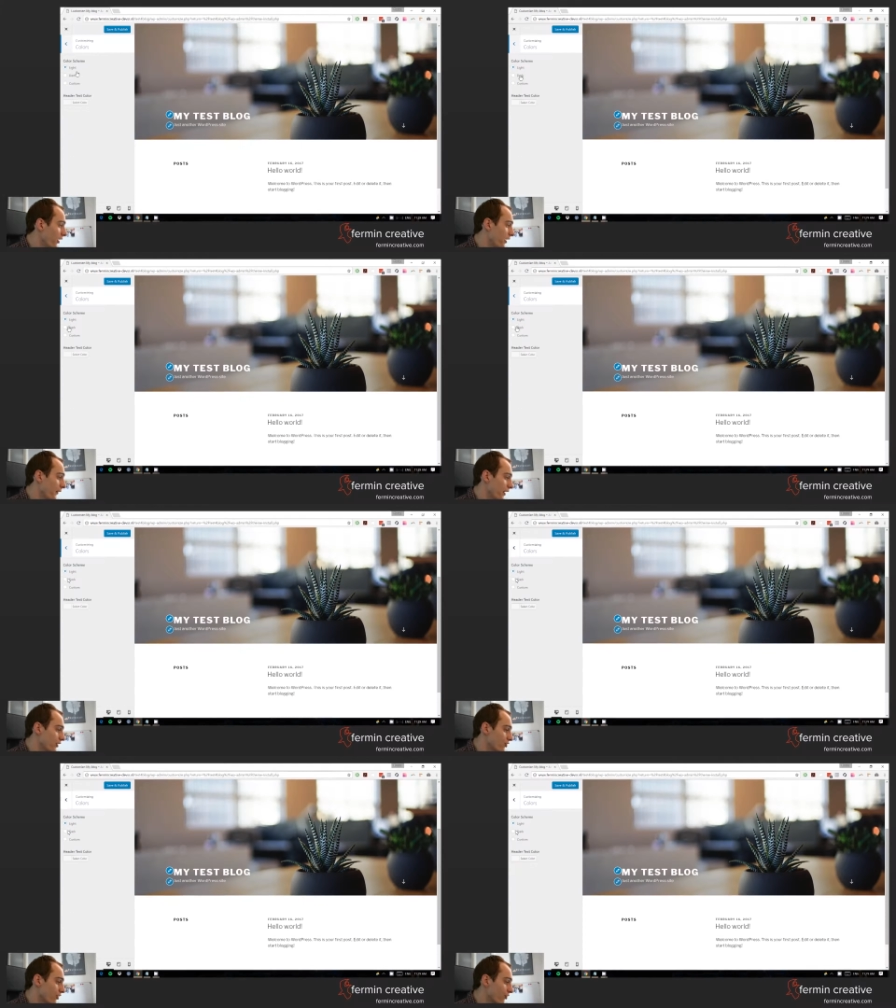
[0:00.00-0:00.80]
Here I
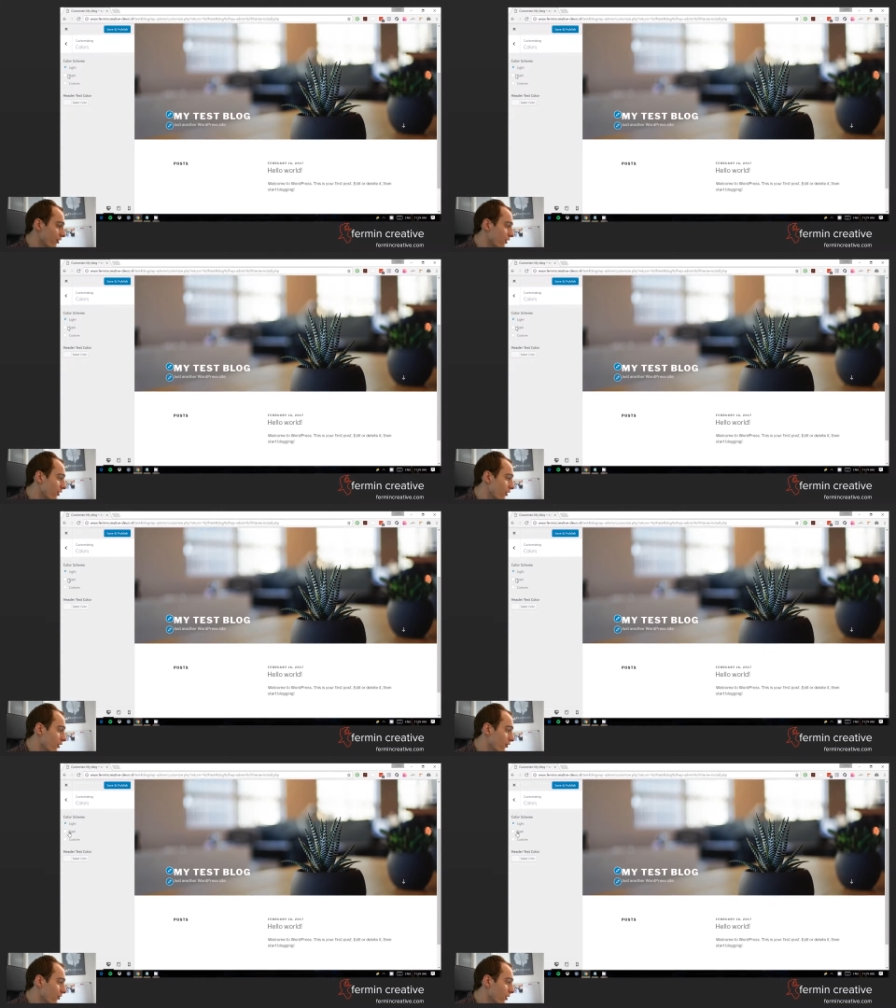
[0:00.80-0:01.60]
can change the
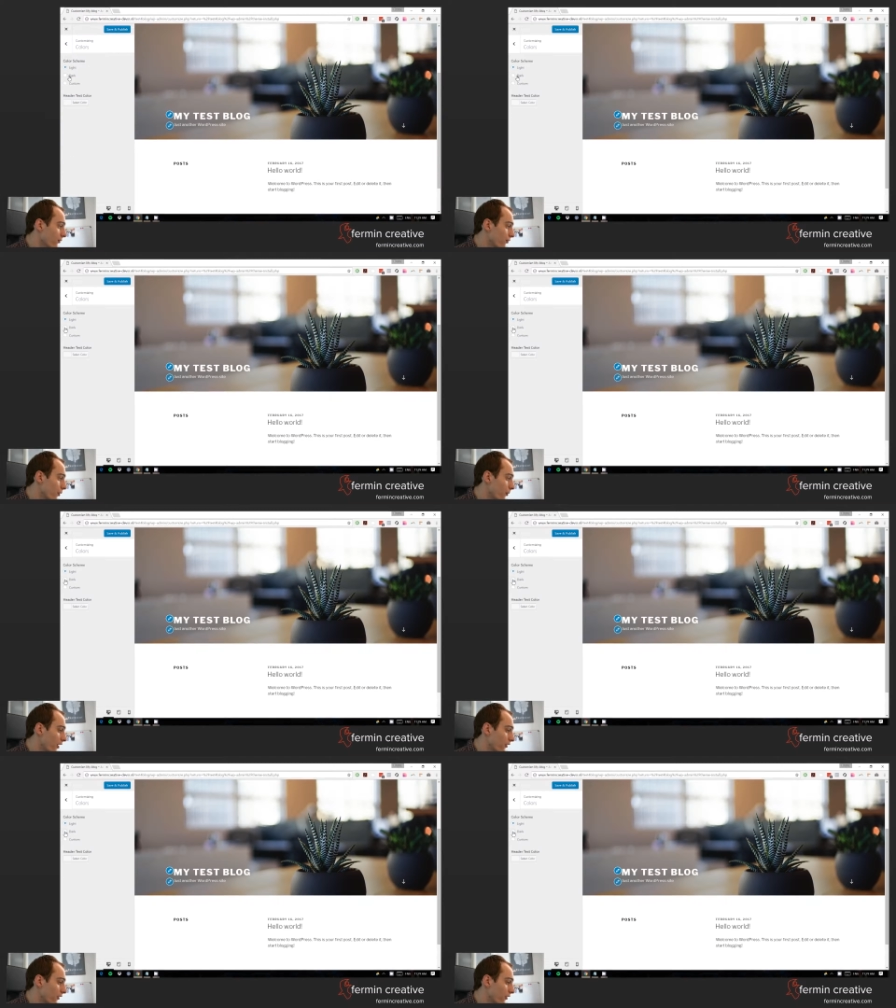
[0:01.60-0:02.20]
color scheme from